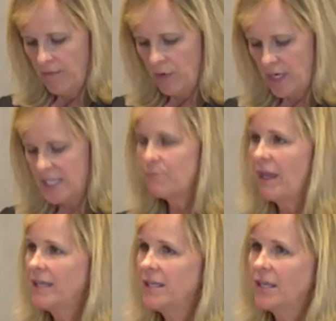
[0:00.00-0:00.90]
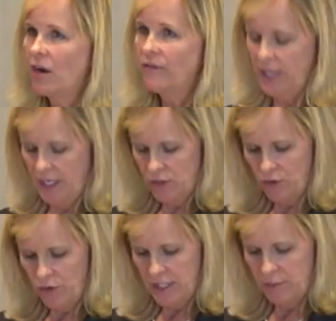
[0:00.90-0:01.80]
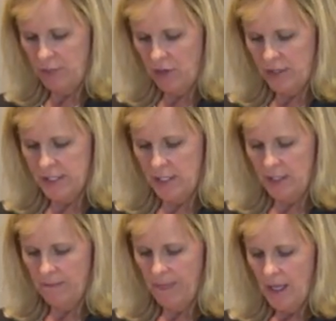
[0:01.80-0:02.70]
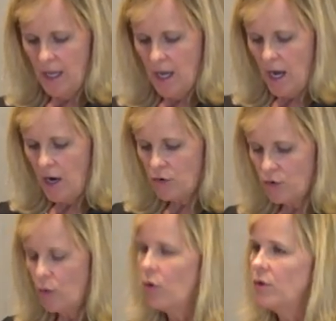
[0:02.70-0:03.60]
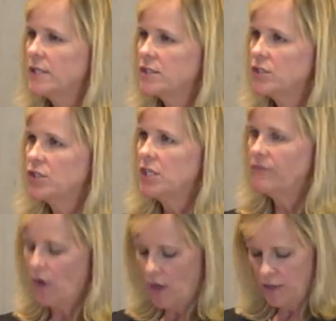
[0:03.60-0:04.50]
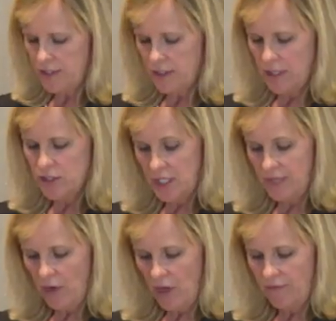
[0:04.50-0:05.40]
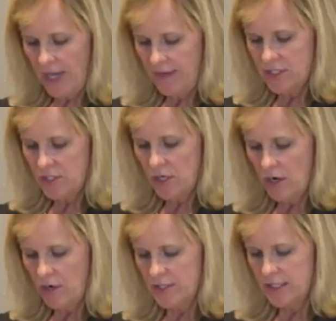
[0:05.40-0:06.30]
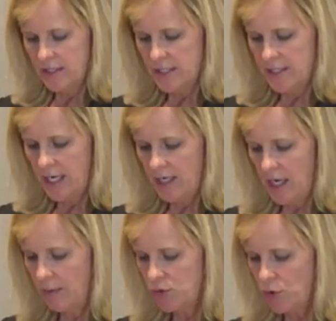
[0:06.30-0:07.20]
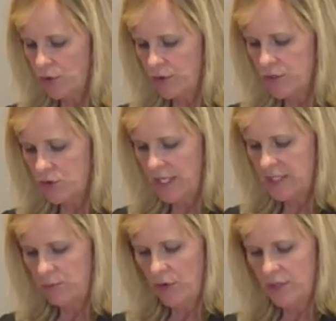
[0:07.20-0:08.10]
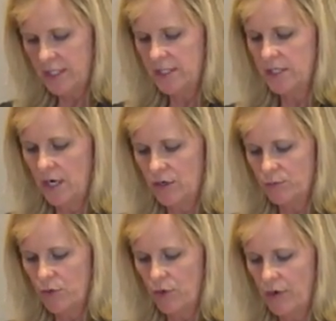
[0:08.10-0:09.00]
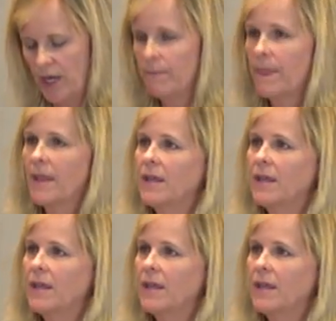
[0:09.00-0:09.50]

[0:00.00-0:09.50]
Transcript: for expanding our financial transparency. Our goal is to achieve all, achieve all five stars in the State Comptroller's Transparency Stars program.